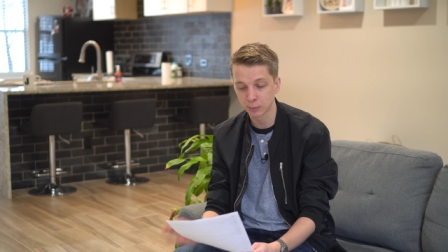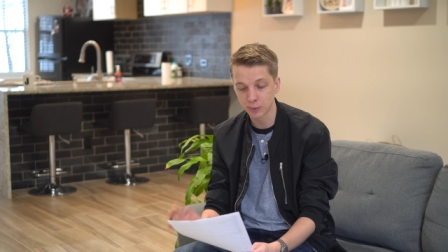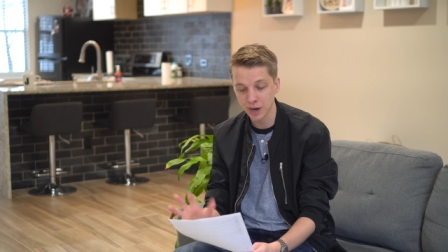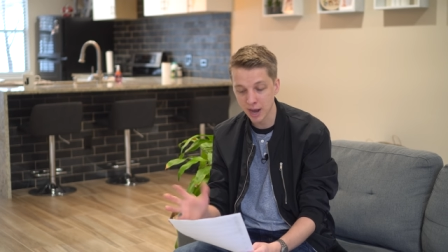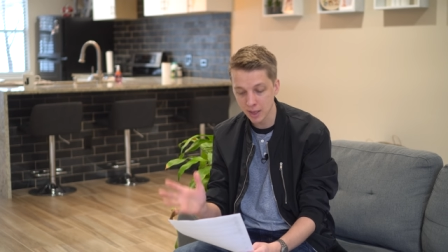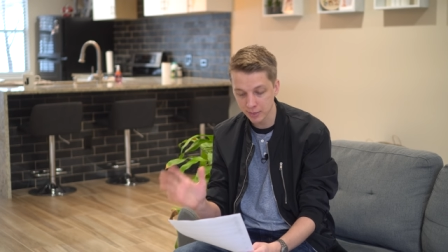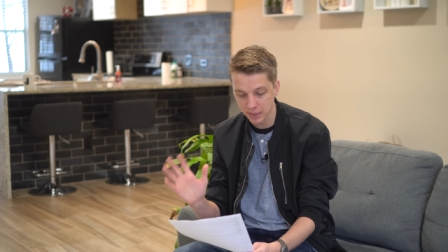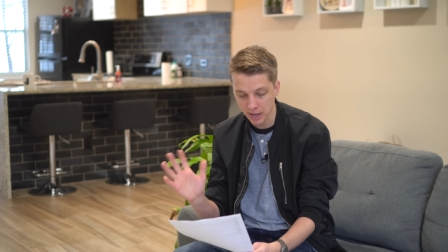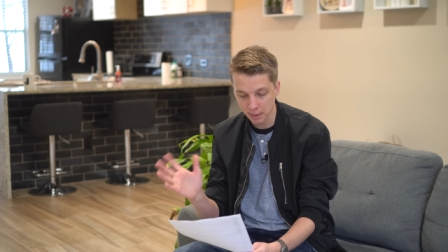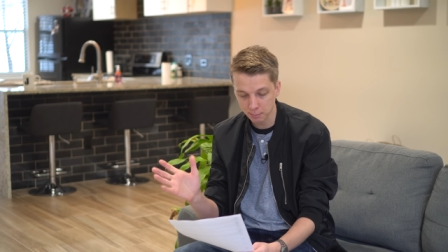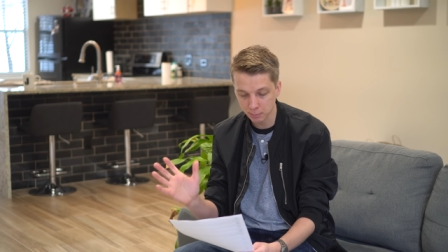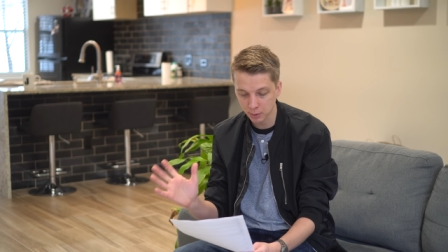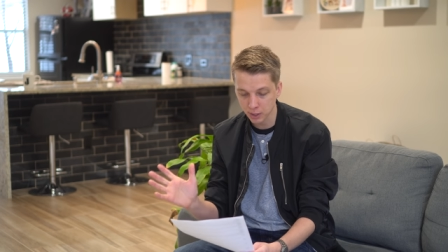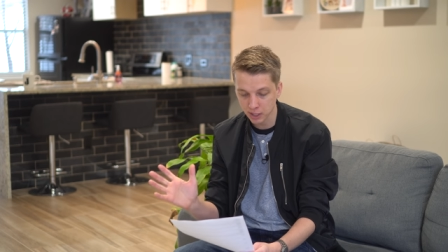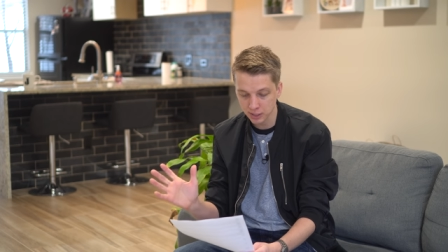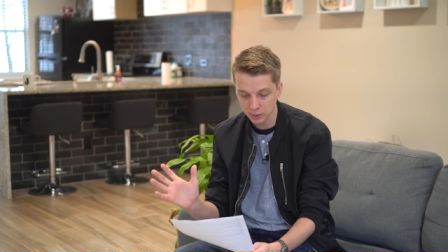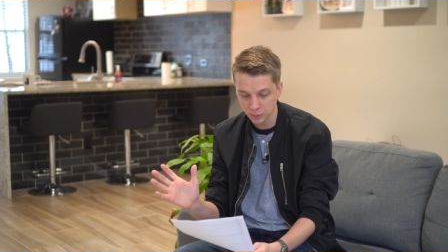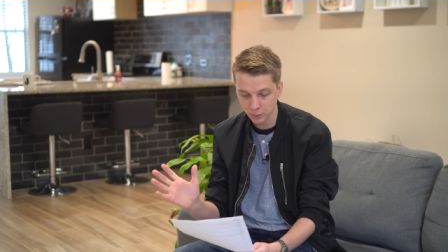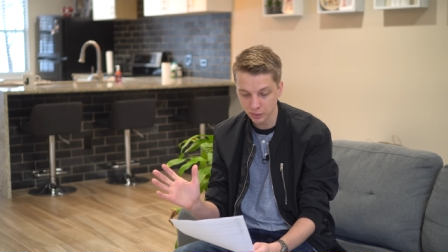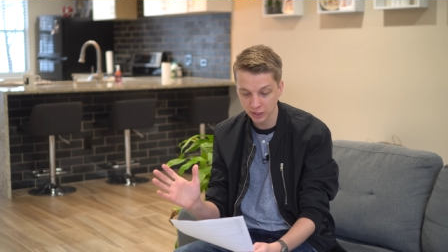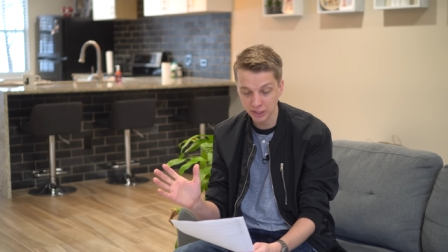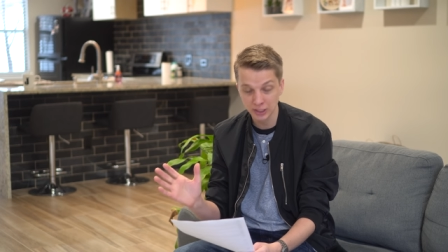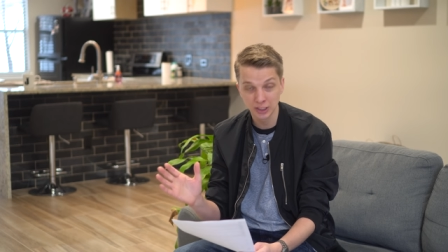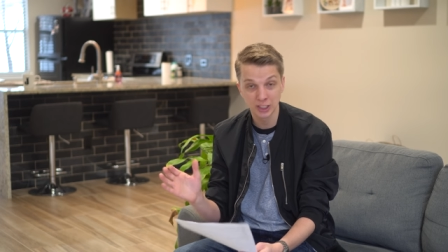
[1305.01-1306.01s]
around that
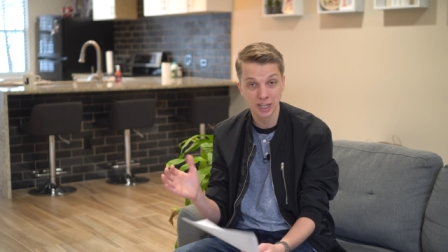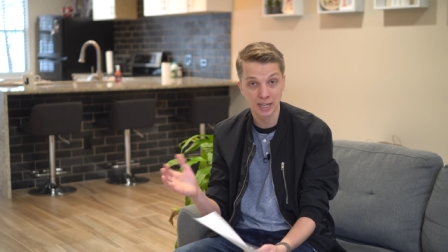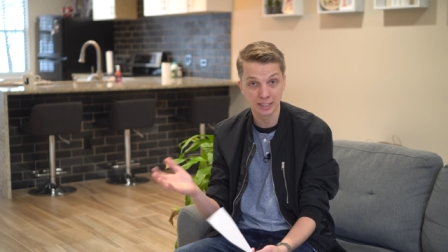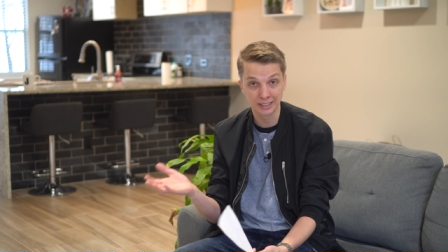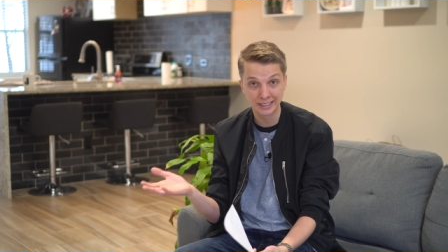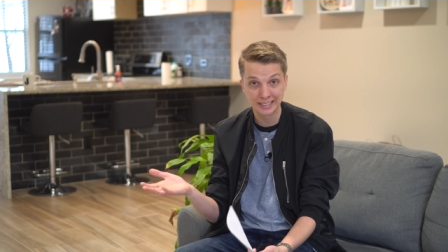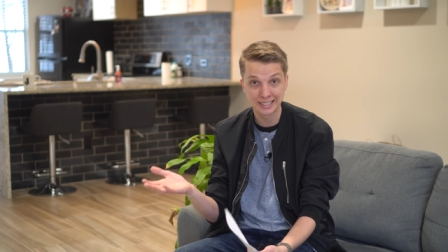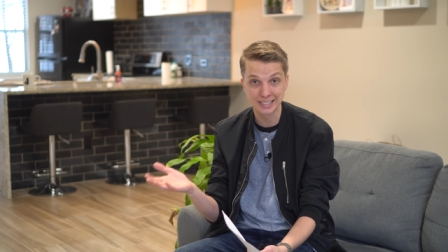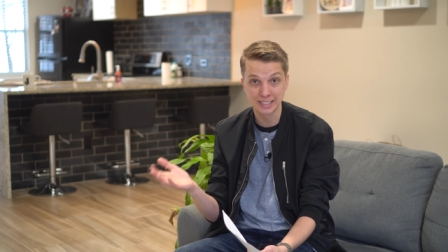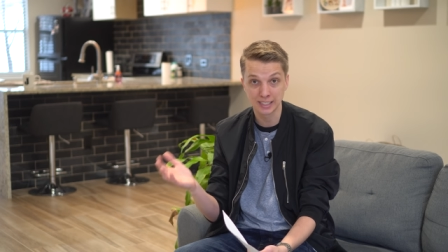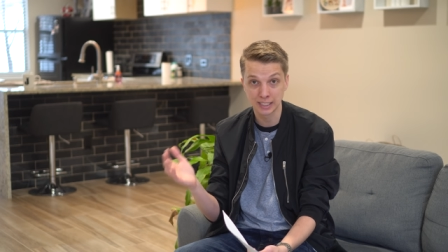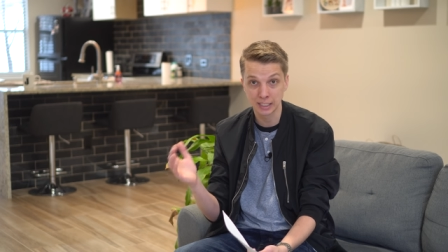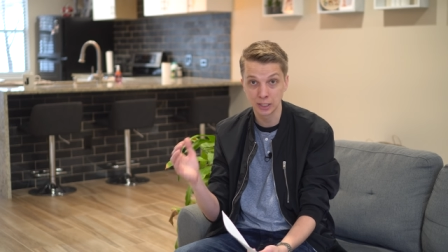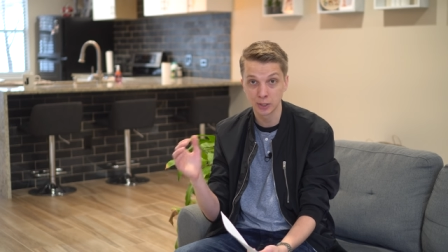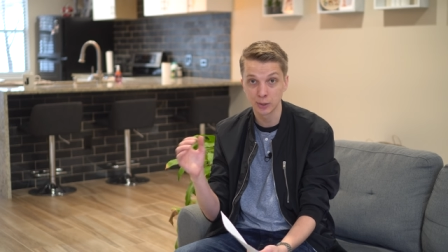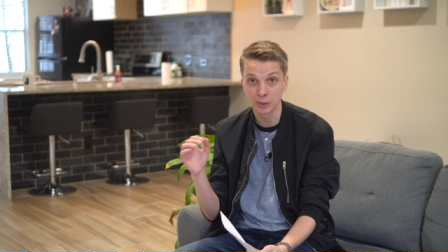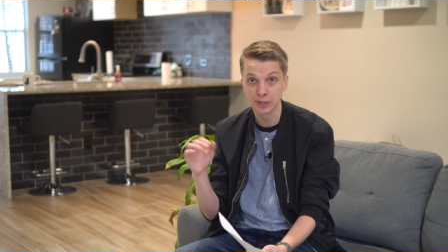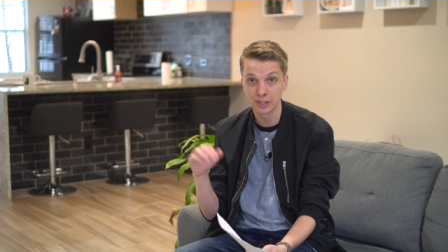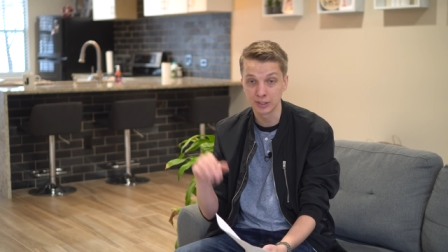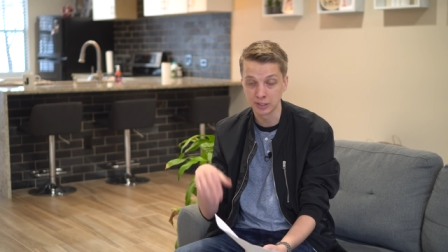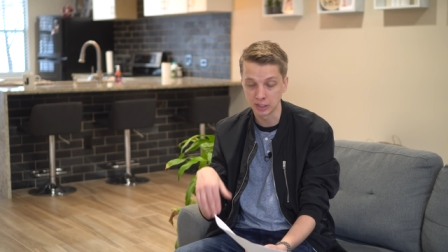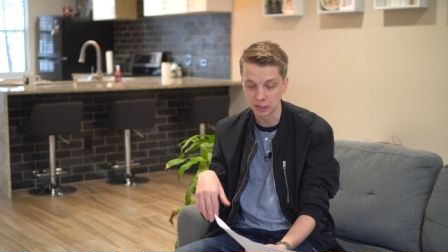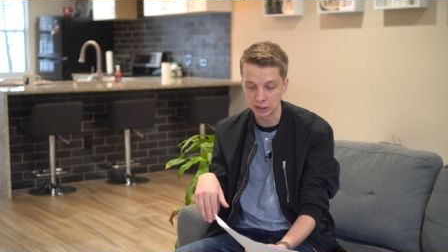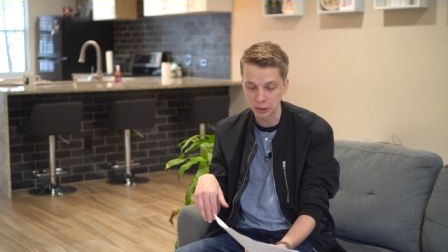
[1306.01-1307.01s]
price range, at least here
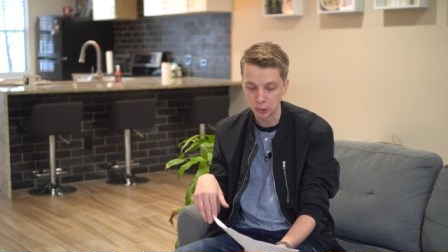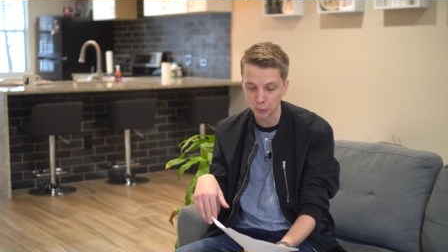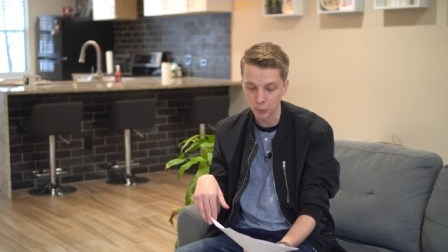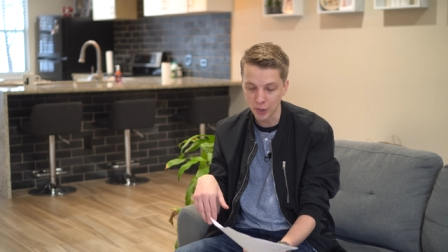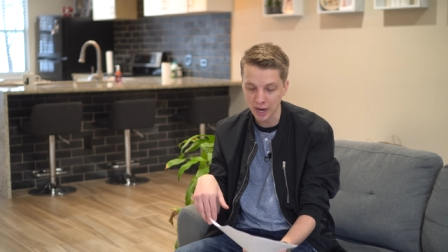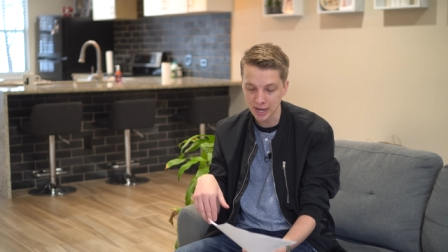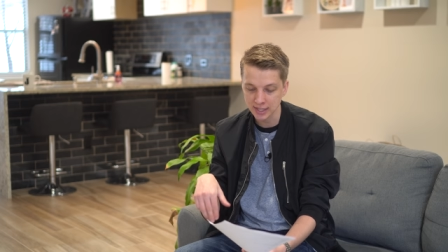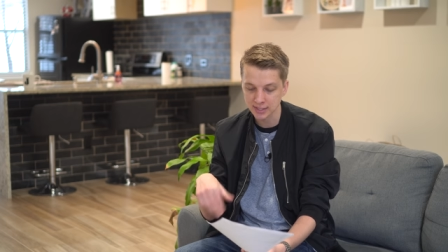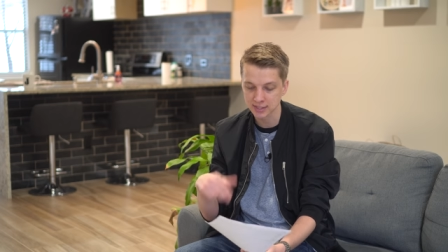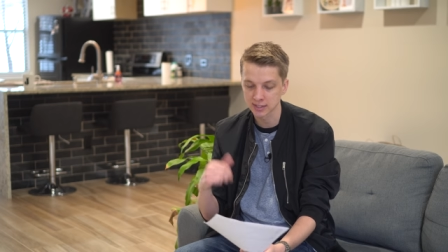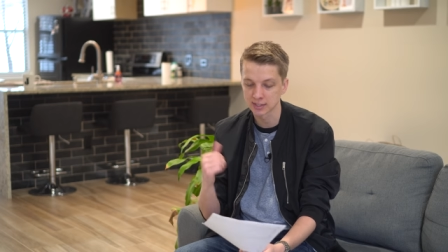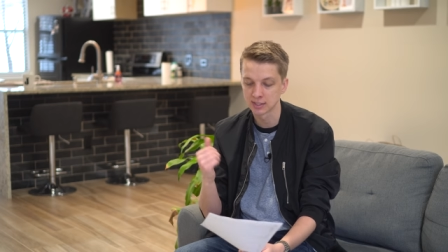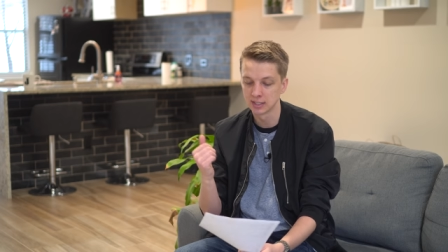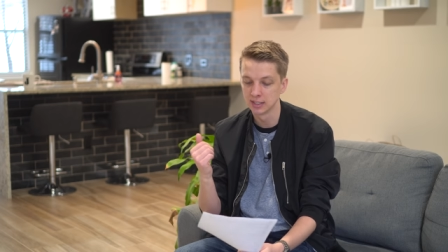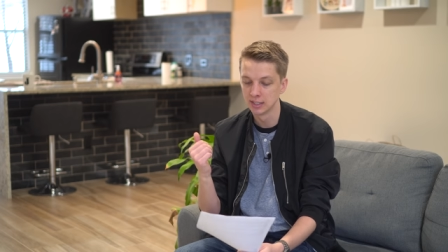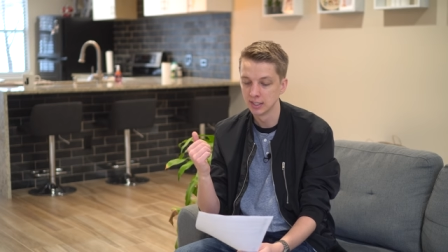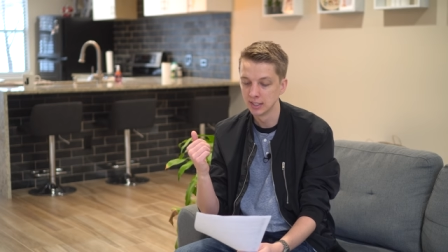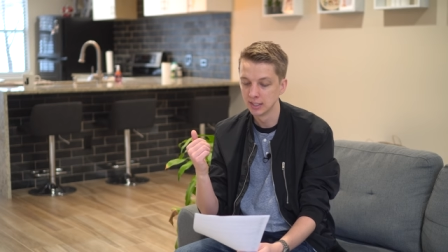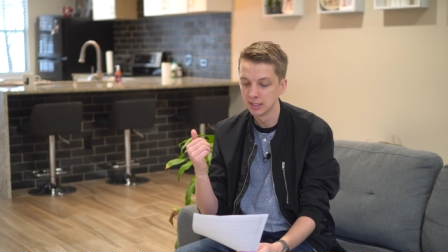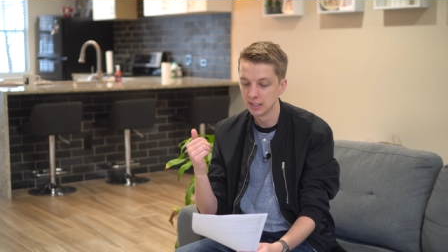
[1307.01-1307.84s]
in the US.